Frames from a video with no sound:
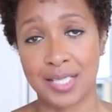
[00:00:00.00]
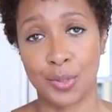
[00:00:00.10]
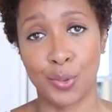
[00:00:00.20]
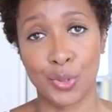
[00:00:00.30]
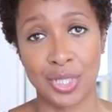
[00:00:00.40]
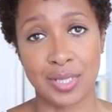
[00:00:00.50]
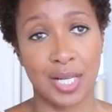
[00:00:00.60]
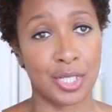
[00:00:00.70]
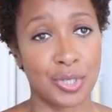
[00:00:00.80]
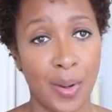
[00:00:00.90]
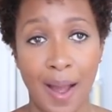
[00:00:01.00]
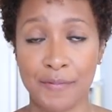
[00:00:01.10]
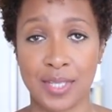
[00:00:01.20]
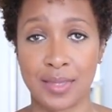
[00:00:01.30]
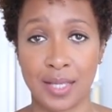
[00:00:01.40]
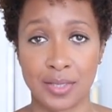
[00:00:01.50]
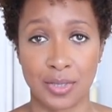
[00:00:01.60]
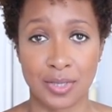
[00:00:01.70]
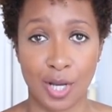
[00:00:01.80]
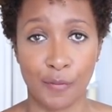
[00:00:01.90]
is gorgeous and you don't have to think to
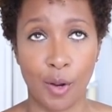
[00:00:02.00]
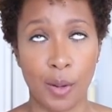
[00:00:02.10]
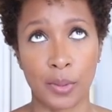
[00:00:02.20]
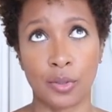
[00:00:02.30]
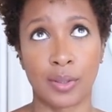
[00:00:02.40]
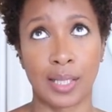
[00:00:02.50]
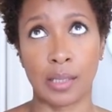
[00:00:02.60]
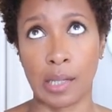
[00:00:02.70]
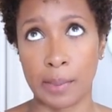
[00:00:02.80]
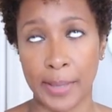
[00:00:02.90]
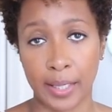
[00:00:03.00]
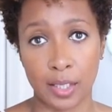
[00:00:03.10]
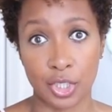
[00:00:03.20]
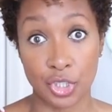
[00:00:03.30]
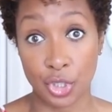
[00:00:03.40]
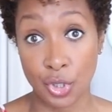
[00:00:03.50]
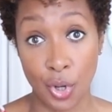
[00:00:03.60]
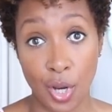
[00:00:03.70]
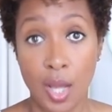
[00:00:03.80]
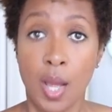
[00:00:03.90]
yourself, oh, I'm gonna look a linebacker because you're
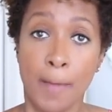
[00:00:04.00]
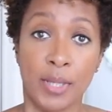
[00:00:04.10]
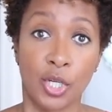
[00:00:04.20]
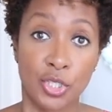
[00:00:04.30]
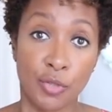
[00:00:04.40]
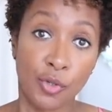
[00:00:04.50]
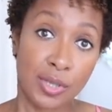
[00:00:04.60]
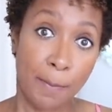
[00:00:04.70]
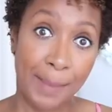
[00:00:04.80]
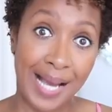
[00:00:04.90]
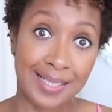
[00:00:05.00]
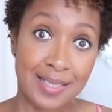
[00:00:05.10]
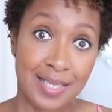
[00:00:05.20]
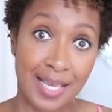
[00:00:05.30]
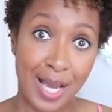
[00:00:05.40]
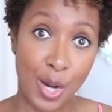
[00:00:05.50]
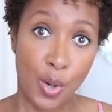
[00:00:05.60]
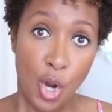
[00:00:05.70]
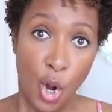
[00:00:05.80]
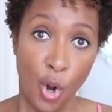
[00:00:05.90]
not. Because you've got the balancing
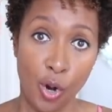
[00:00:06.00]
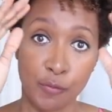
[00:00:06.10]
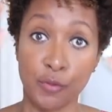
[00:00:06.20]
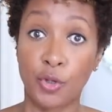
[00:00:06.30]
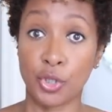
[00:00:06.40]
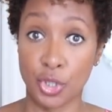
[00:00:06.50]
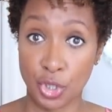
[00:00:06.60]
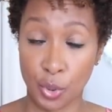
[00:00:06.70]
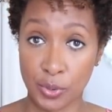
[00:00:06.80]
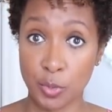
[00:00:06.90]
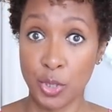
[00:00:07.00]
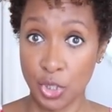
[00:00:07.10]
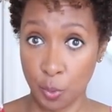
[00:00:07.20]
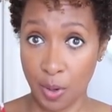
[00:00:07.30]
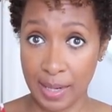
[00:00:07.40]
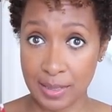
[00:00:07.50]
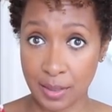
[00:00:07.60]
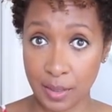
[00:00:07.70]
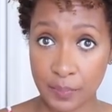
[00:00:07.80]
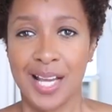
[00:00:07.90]
out of, you've got your shoulders which are
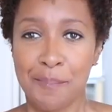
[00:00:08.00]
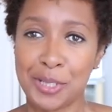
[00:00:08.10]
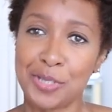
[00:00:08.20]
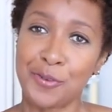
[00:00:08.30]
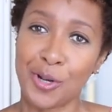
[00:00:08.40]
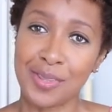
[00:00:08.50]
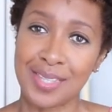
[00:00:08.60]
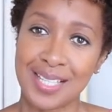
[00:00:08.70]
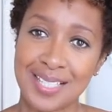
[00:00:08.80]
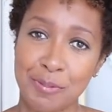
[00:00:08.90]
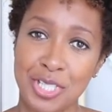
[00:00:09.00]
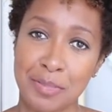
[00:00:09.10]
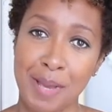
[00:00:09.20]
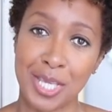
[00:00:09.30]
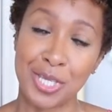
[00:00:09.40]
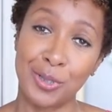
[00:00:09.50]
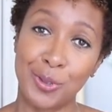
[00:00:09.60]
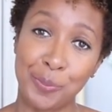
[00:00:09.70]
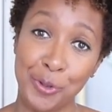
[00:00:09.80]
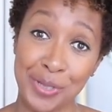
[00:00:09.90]
wider, but you've got this which is making you
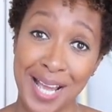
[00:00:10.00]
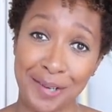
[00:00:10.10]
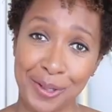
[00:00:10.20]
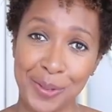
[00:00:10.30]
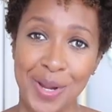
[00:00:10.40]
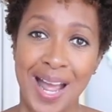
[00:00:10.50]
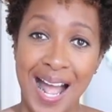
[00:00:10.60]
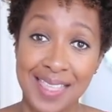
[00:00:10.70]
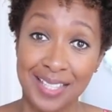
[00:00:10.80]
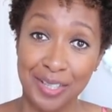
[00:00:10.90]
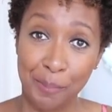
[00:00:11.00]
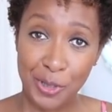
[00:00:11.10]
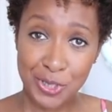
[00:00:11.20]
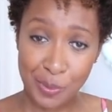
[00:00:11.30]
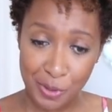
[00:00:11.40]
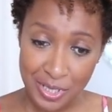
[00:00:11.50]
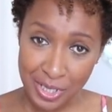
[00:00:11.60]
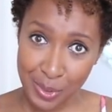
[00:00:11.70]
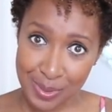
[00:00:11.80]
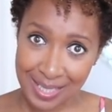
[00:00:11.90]
look more narrow. And then at the bottom, because it
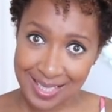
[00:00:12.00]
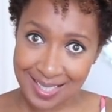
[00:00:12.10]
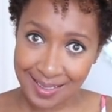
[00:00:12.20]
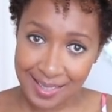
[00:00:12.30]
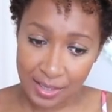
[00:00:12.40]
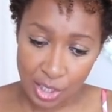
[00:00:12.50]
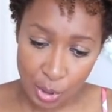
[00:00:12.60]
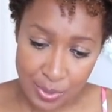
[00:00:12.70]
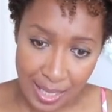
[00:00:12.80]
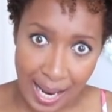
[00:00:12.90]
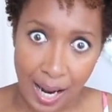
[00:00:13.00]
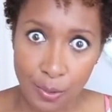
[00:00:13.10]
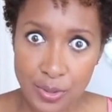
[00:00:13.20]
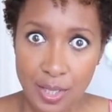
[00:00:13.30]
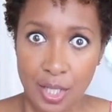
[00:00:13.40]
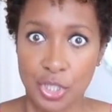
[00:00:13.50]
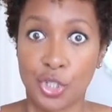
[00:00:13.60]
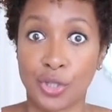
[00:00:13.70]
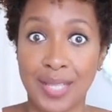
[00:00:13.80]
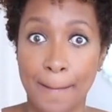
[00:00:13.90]
goes inside, then it goes out, you have
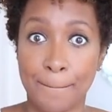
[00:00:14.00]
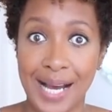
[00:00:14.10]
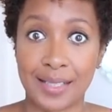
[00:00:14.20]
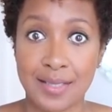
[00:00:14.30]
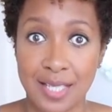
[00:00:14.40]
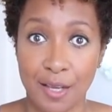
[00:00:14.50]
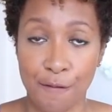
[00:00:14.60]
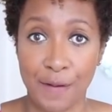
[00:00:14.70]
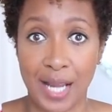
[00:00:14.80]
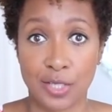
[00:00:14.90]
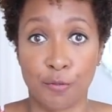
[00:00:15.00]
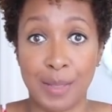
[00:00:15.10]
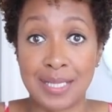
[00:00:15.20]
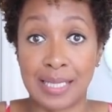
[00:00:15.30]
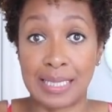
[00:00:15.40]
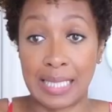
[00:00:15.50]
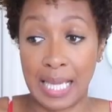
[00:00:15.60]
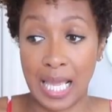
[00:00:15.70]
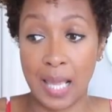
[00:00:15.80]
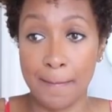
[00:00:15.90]
got that balancing effect of basically the
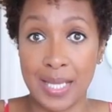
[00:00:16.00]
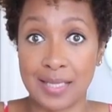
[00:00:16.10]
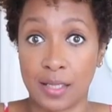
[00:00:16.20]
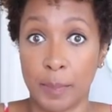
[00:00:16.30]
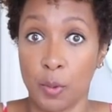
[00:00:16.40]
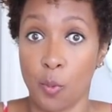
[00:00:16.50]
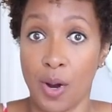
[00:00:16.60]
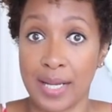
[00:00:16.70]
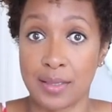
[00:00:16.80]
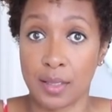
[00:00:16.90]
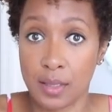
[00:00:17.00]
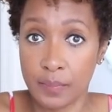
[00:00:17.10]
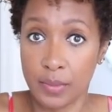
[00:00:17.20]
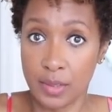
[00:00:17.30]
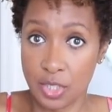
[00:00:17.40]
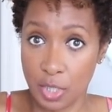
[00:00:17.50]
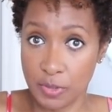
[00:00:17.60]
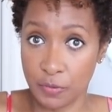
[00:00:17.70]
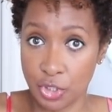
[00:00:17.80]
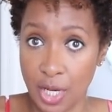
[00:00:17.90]
hem is a little bit wider in terms
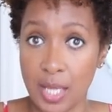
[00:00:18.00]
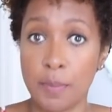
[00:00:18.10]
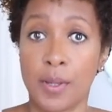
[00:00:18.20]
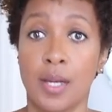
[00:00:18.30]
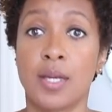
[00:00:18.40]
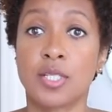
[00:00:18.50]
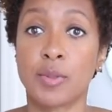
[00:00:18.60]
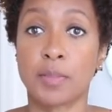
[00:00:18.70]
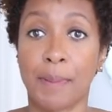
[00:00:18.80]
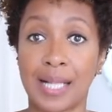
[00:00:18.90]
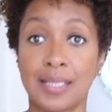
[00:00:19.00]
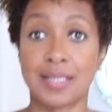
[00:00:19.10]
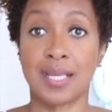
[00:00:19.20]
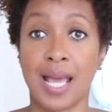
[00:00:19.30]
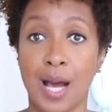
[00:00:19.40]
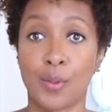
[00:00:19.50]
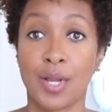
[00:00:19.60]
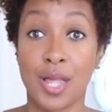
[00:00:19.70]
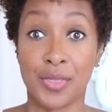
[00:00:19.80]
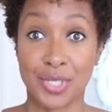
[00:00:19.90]
of shape. So it's balancing out
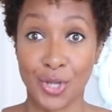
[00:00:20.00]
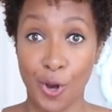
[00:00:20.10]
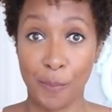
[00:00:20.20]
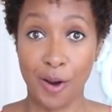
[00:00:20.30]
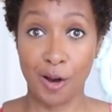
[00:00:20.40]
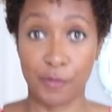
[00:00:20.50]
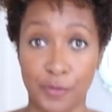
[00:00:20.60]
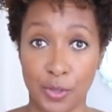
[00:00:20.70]
the top half of